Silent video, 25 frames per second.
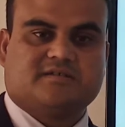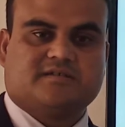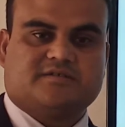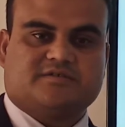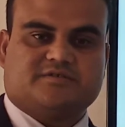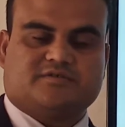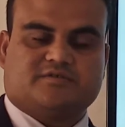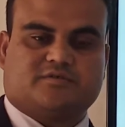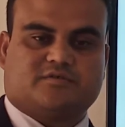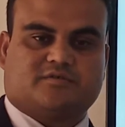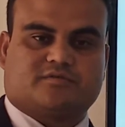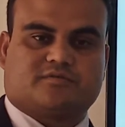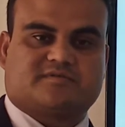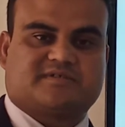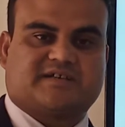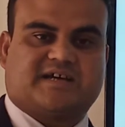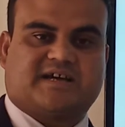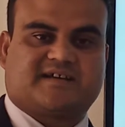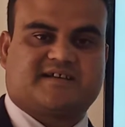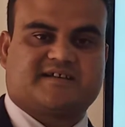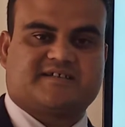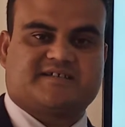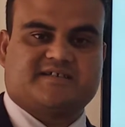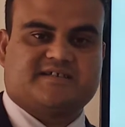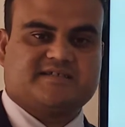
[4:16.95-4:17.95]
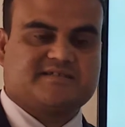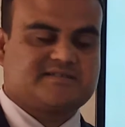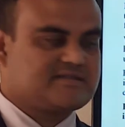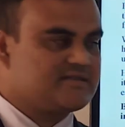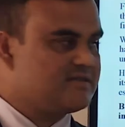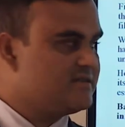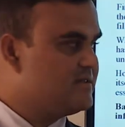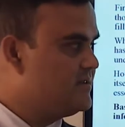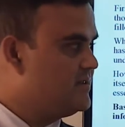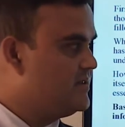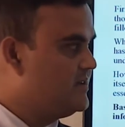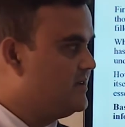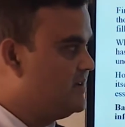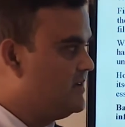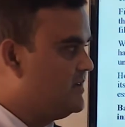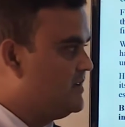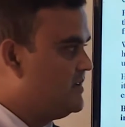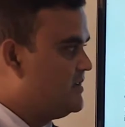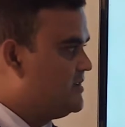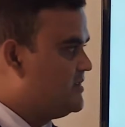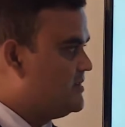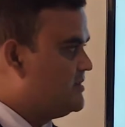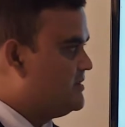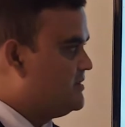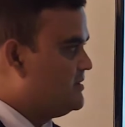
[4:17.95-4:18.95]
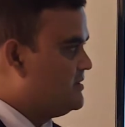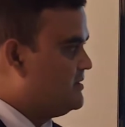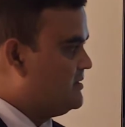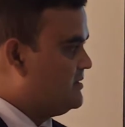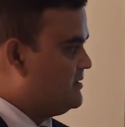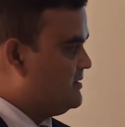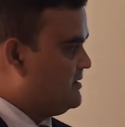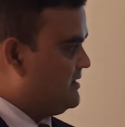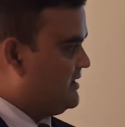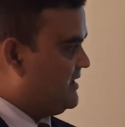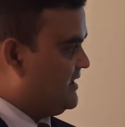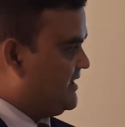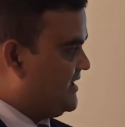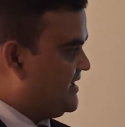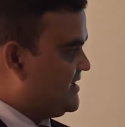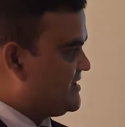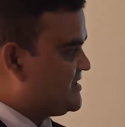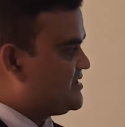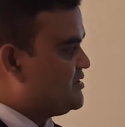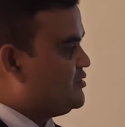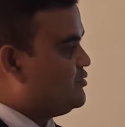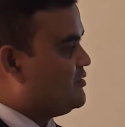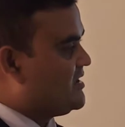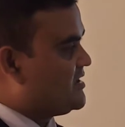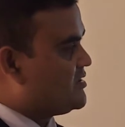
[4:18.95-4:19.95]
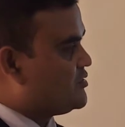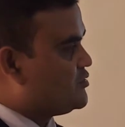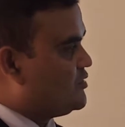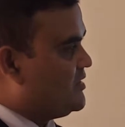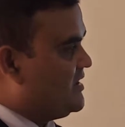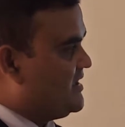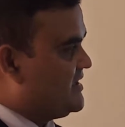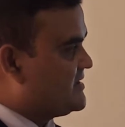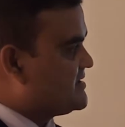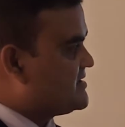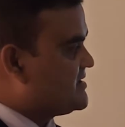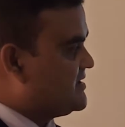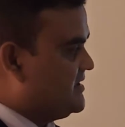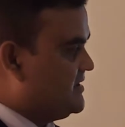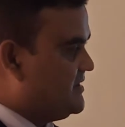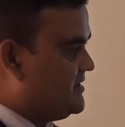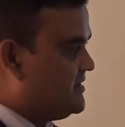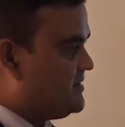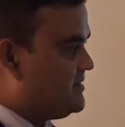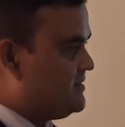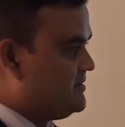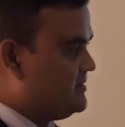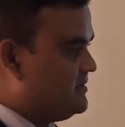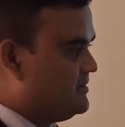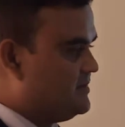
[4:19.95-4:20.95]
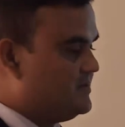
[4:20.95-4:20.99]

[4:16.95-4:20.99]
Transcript: Your target is, as you are to answer